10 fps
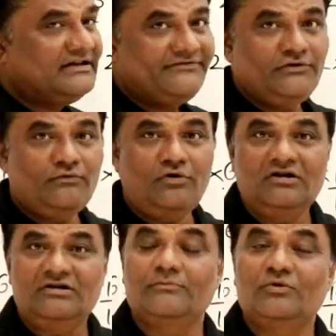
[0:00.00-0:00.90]
if you
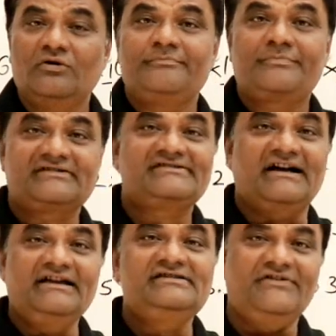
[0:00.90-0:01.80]
want more precise